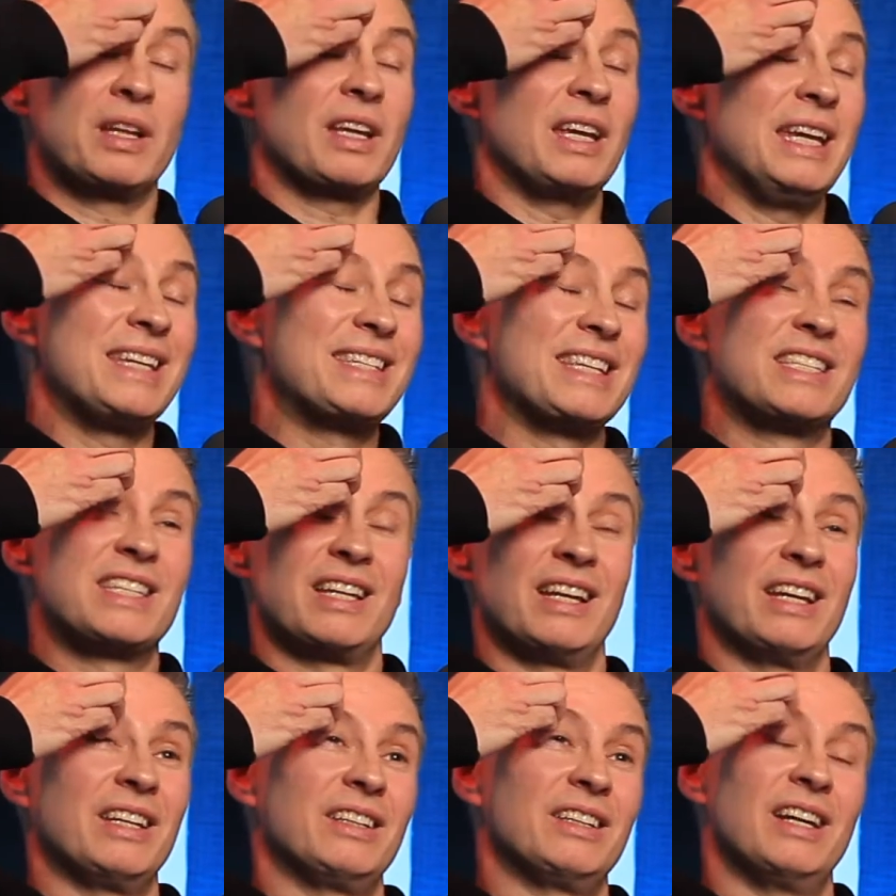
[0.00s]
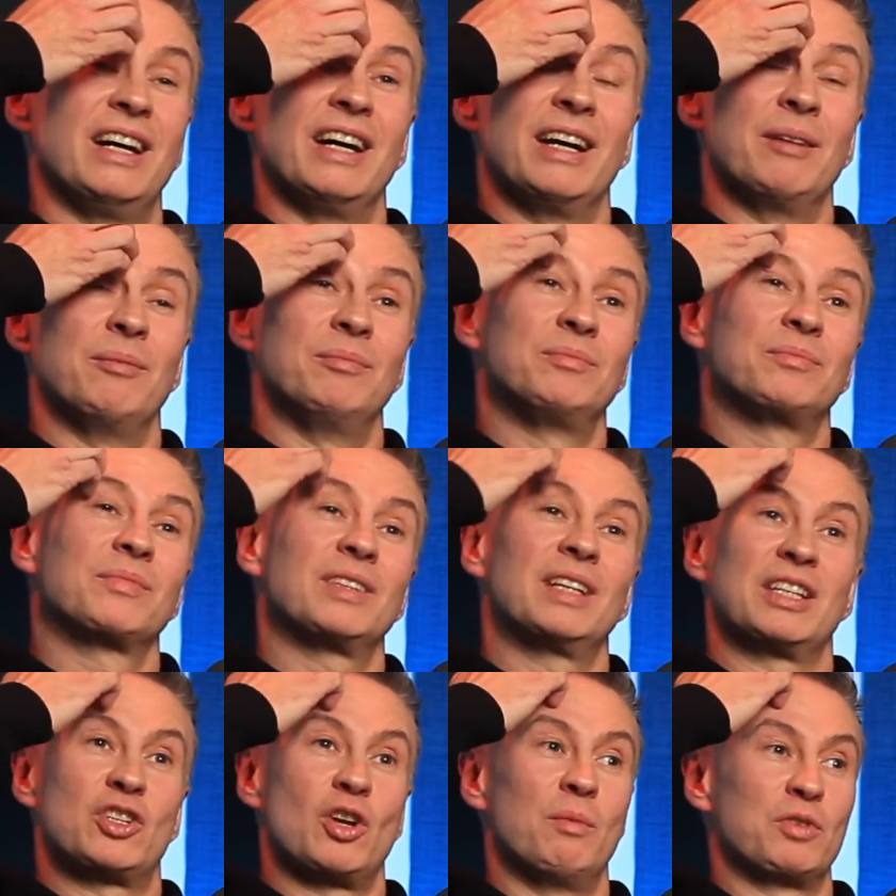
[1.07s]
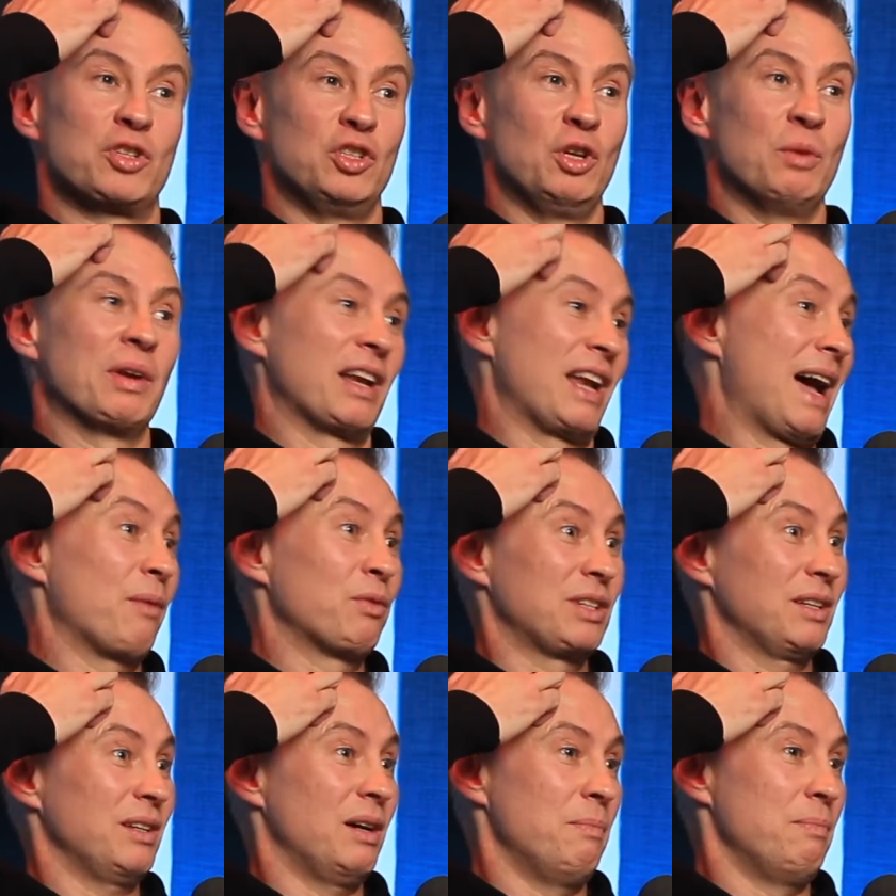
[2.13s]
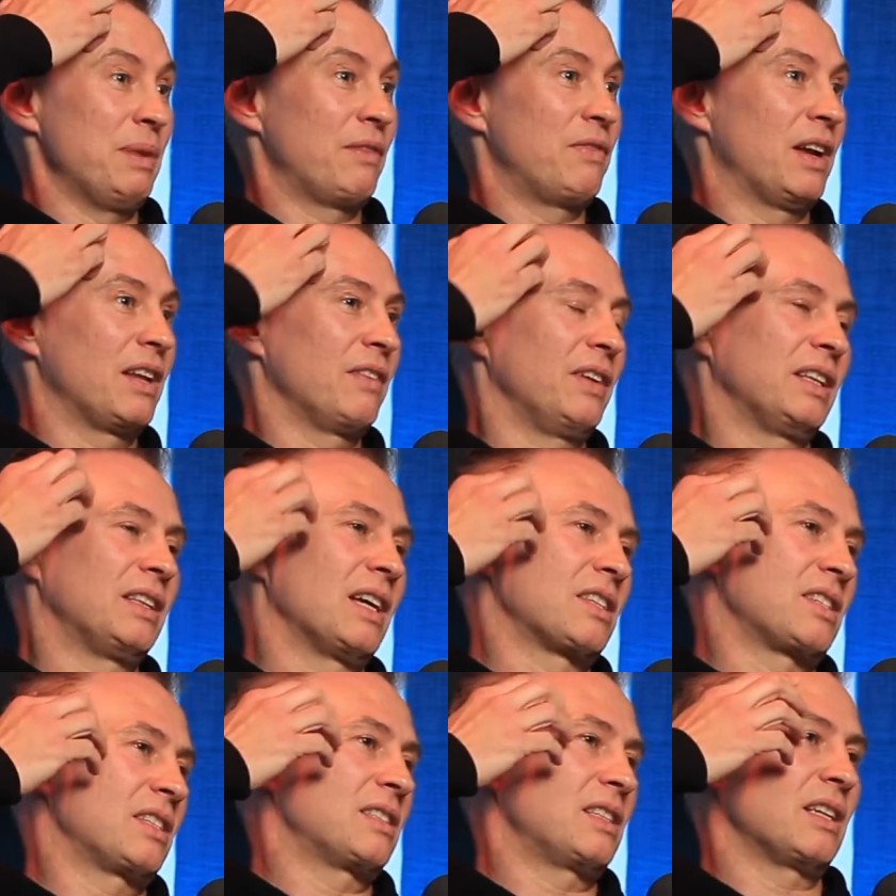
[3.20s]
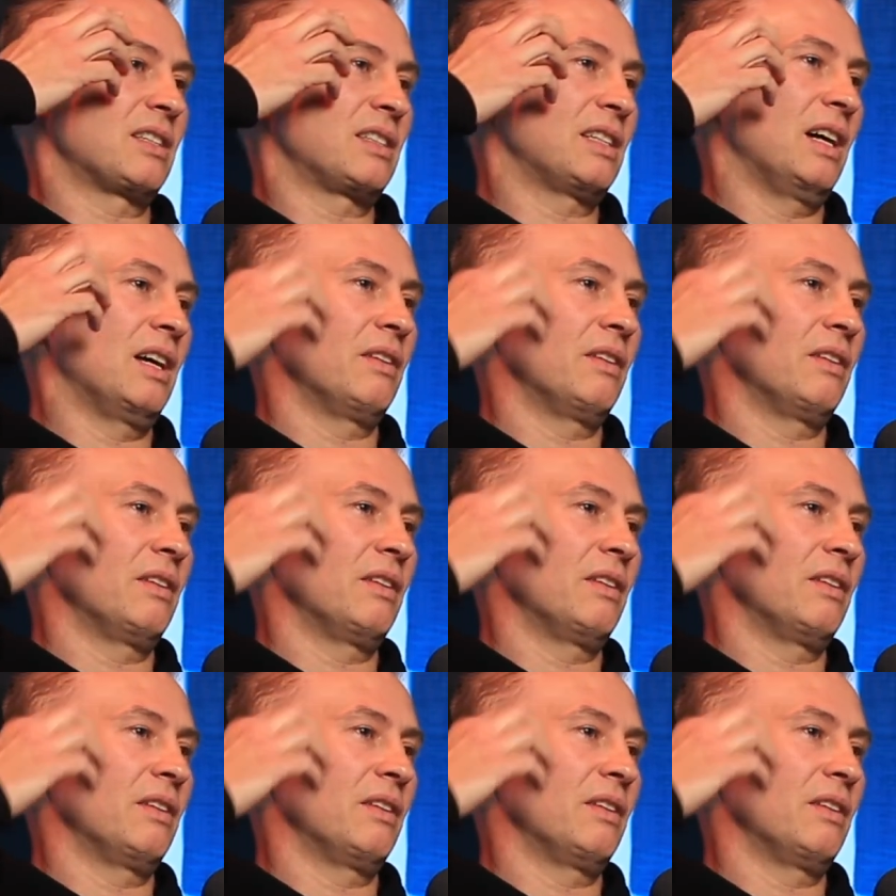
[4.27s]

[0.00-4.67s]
He's into like Thomas Newman, and I'm a big fan of like that style.